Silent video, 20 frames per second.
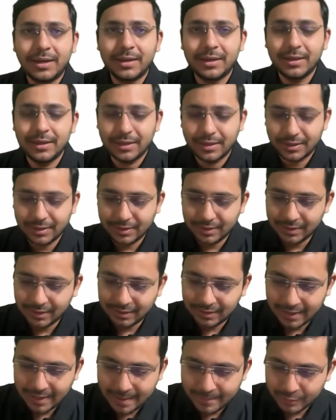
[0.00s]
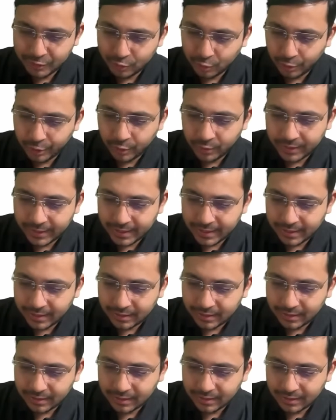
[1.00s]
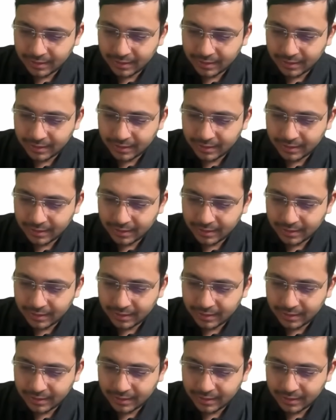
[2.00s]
but sure you can